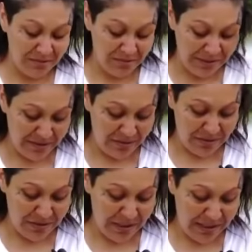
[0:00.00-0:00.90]
this is going
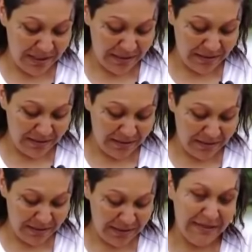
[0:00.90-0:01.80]
through a lot.
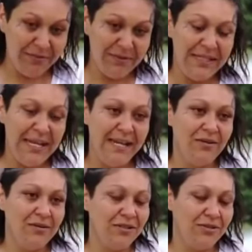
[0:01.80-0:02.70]
And I really
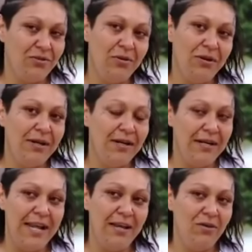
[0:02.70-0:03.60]
can't go to the store.
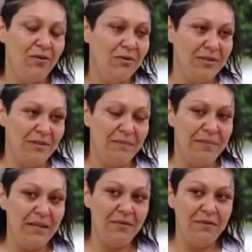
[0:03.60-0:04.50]
I can't go
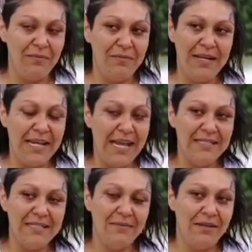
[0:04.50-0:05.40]
public. I
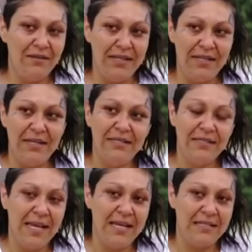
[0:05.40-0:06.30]
can't see my other
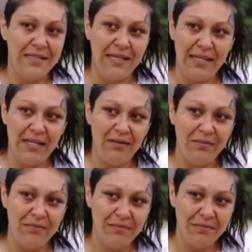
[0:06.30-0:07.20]
kids. I can't see
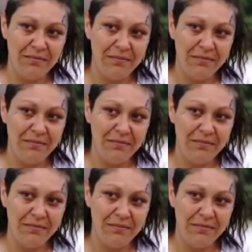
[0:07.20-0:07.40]
him.